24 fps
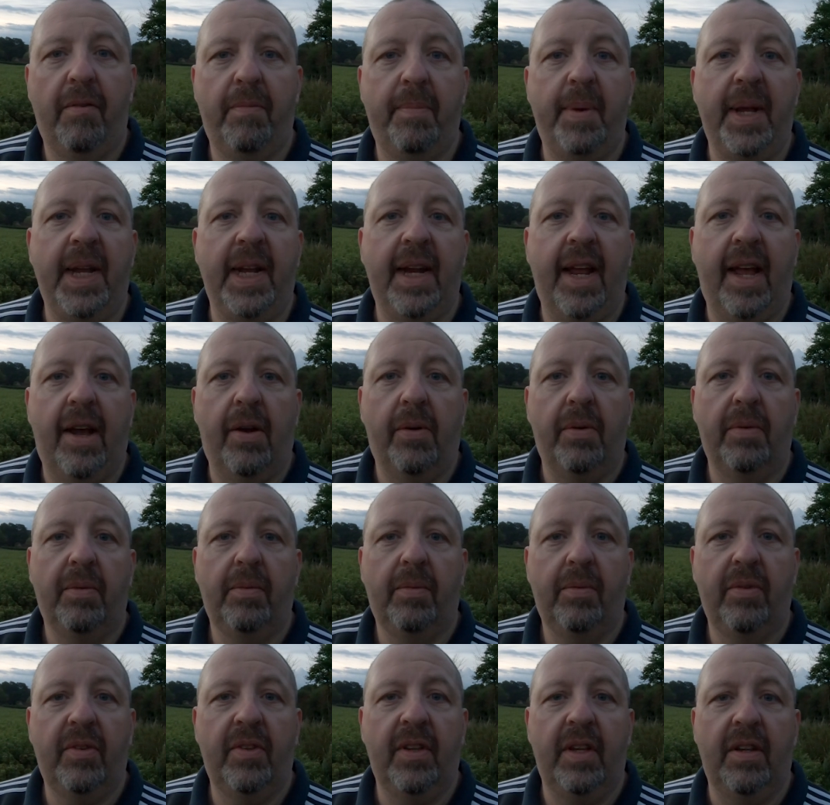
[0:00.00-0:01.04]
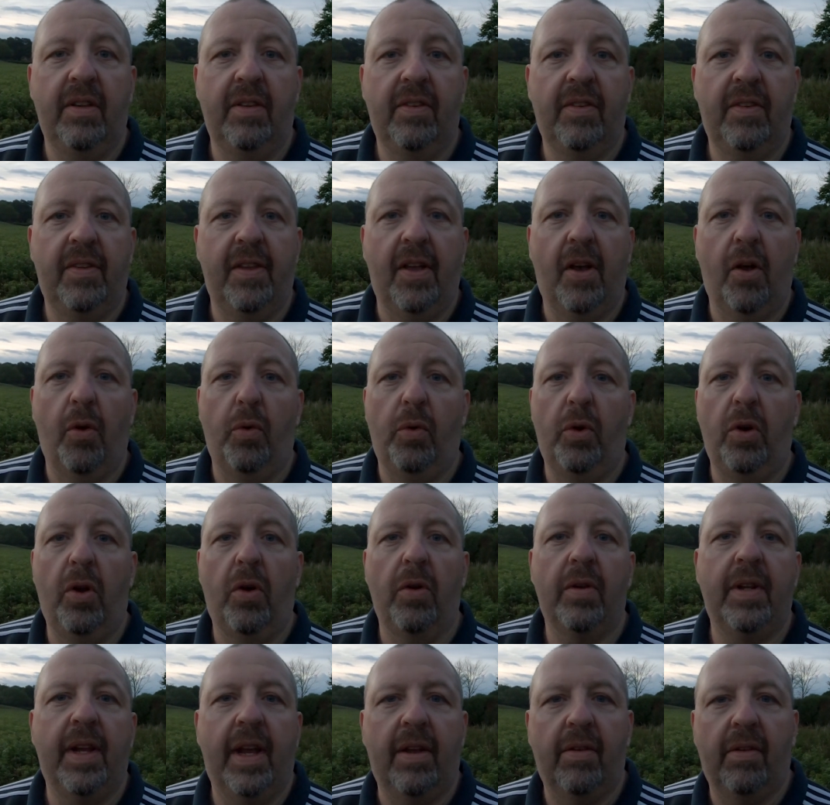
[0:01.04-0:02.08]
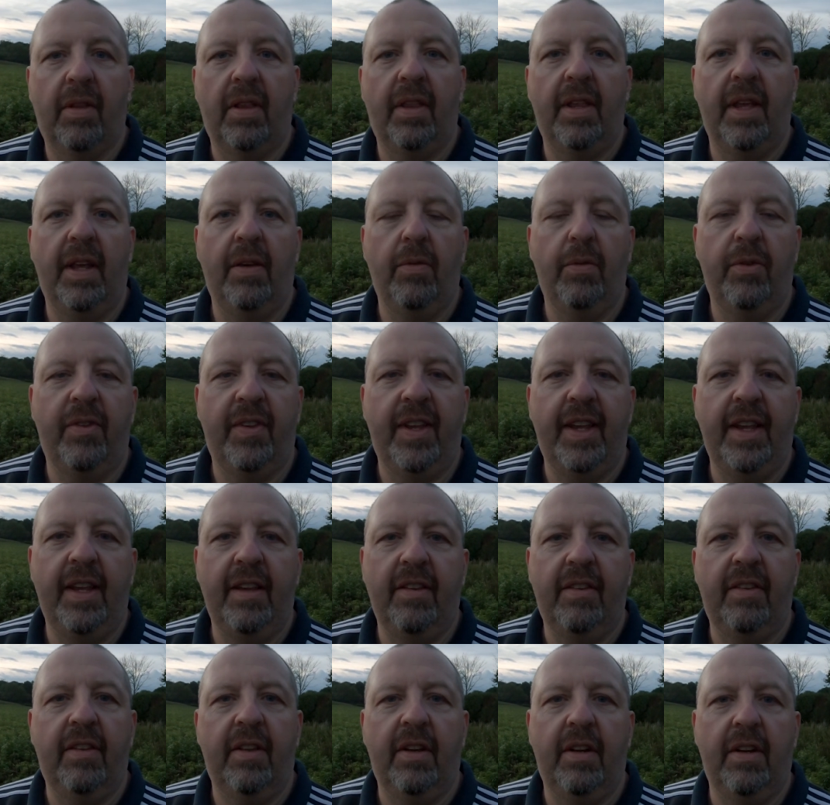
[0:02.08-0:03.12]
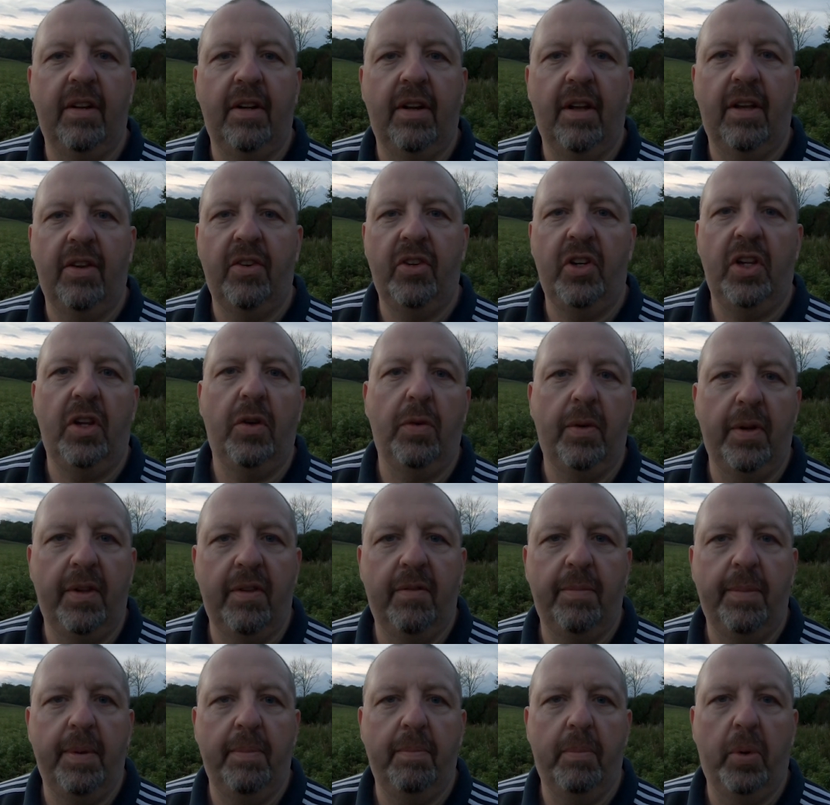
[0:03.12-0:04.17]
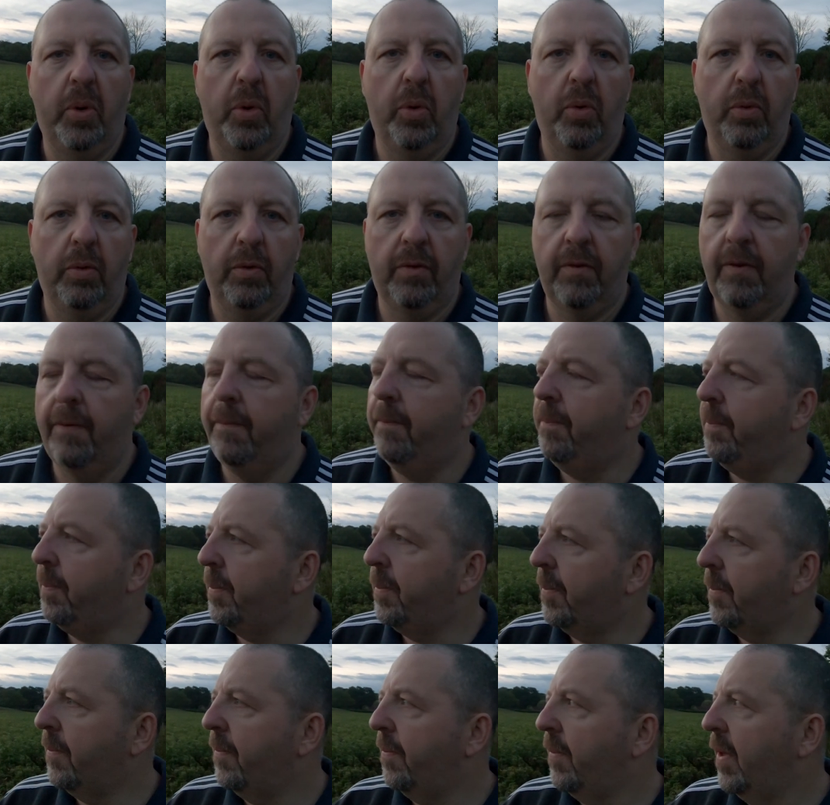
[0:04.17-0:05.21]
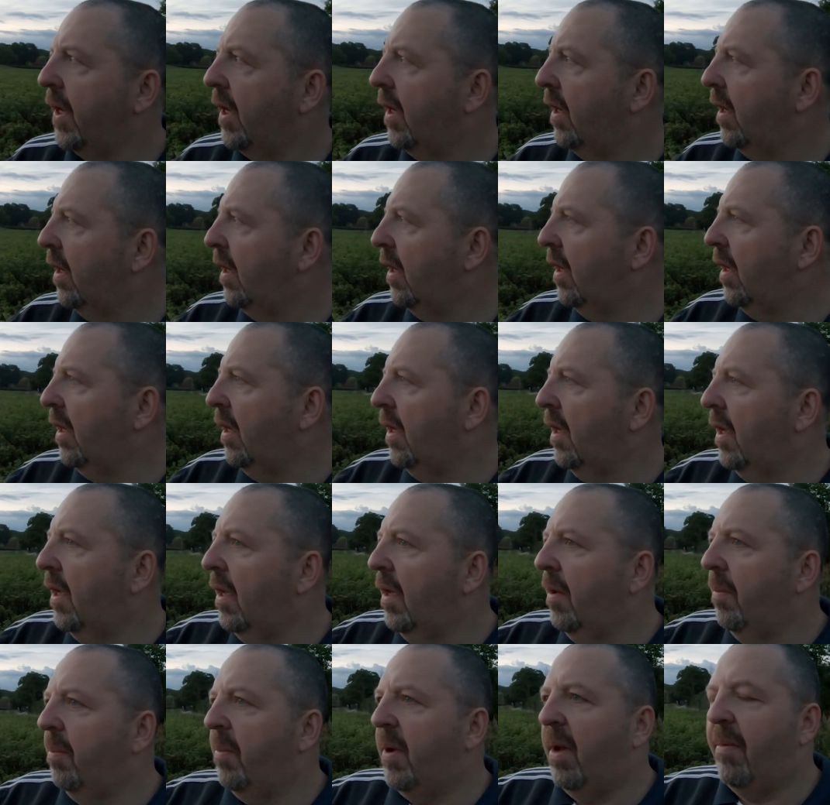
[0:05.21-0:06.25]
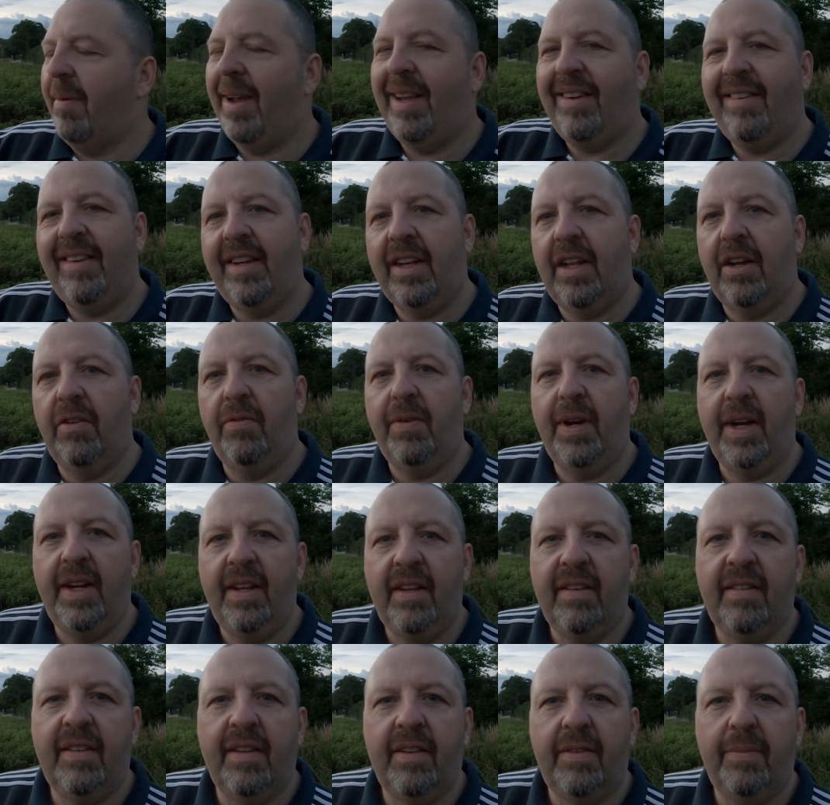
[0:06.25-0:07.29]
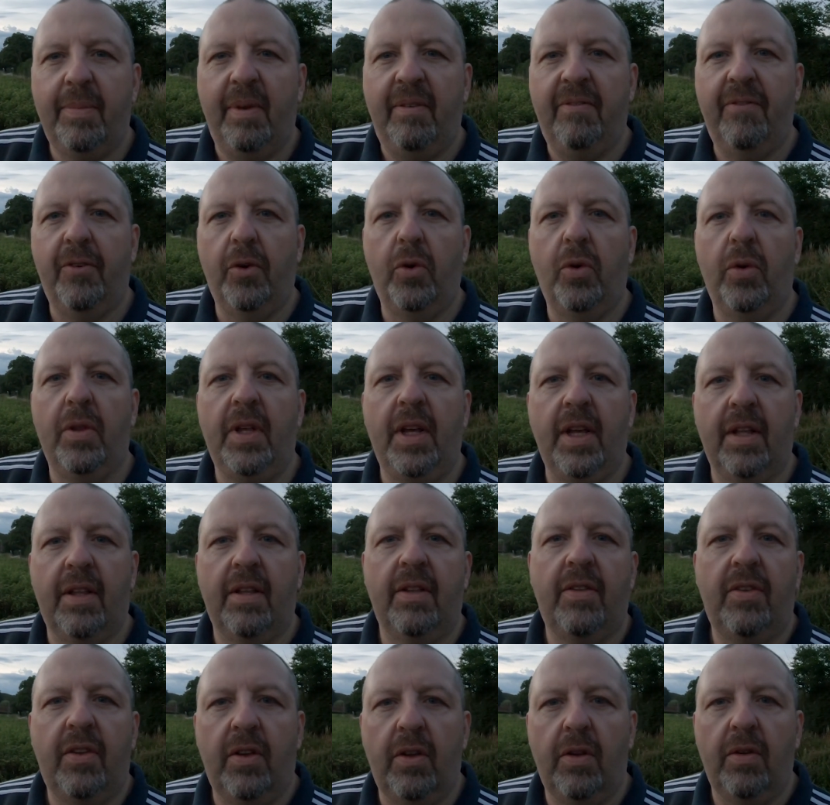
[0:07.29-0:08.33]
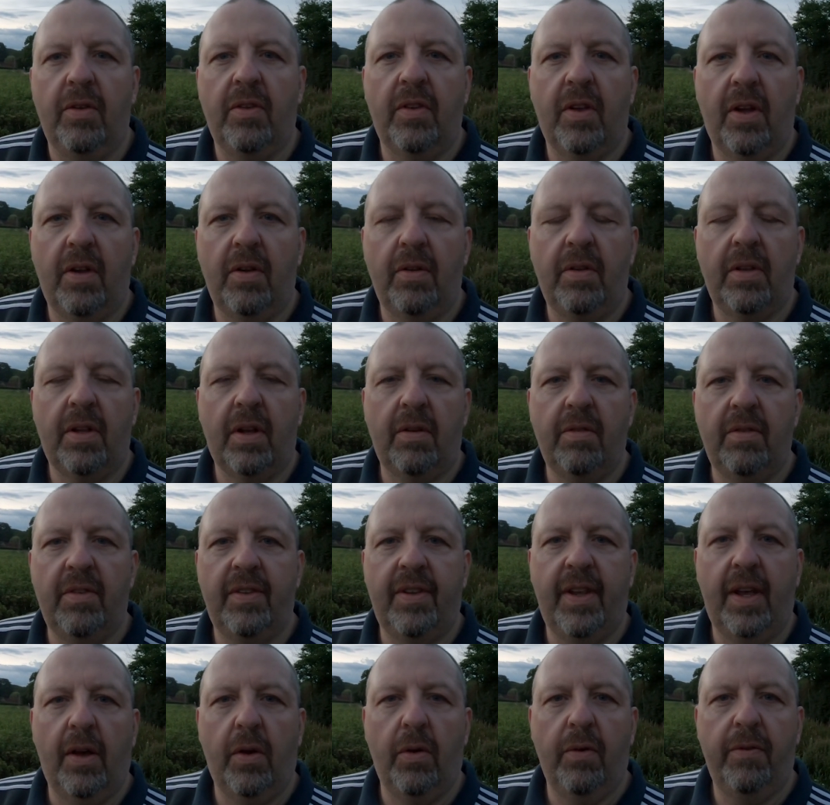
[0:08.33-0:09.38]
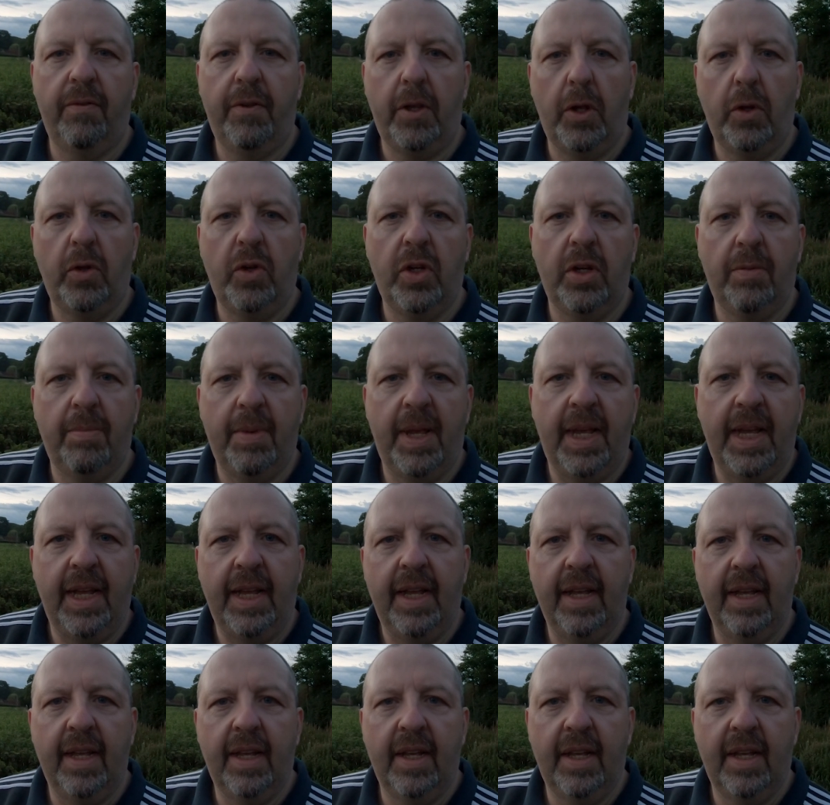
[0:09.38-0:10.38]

I've been out since the whole lockdown thing was eased and shielding's been paused. But I'm actually going to release this before the other two, so don't tell future me,